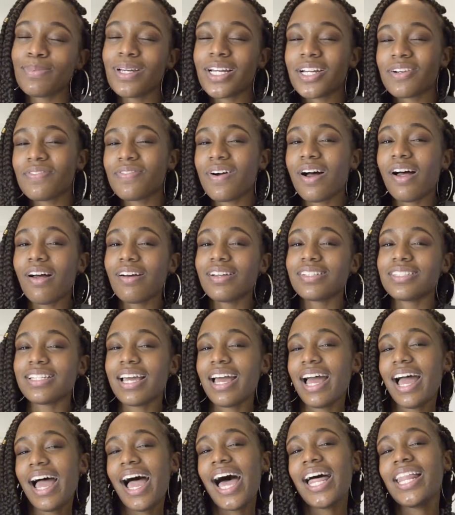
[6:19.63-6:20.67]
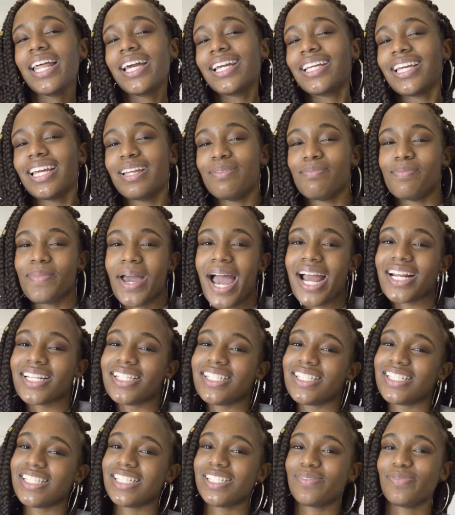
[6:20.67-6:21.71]
book follows Alec and
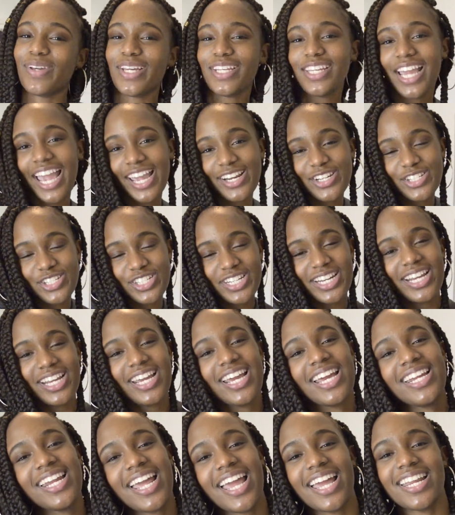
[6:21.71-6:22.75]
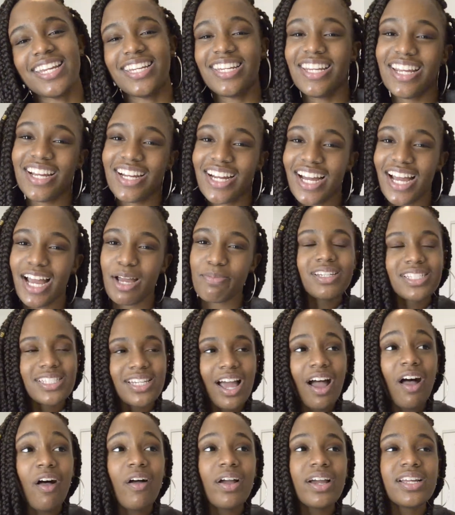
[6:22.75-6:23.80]
Magnus's vacation in Europe. It's
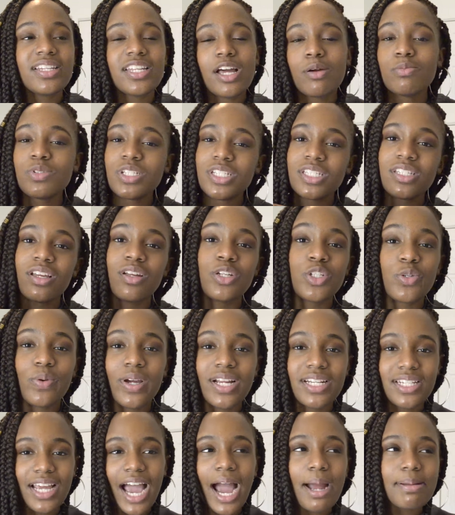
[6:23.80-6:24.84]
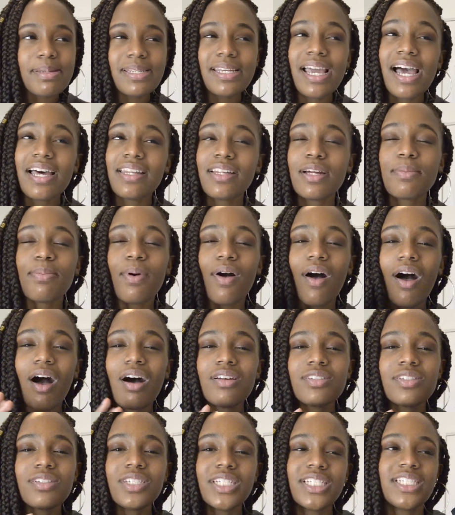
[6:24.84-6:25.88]
not only them just enjoying time together, but
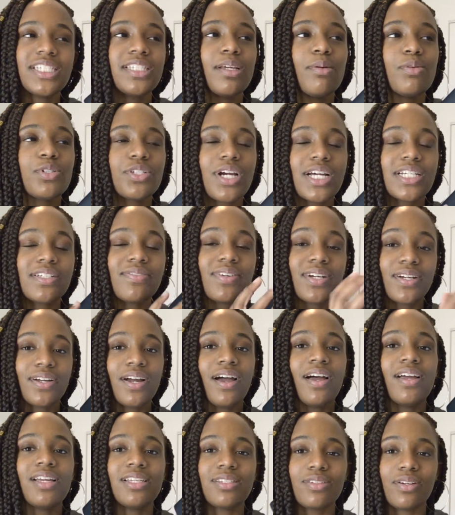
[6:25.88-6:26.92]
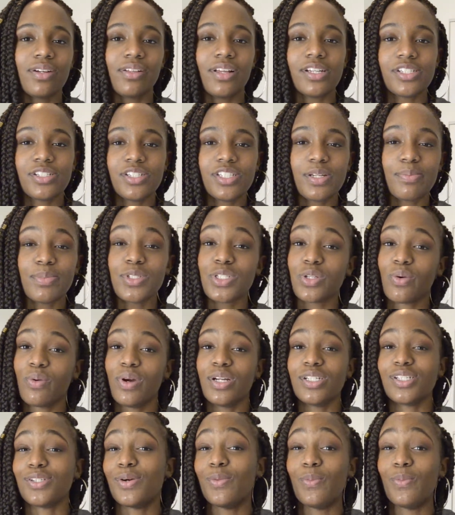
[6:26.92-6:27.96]
also just them trying to figure out if the relationship is going to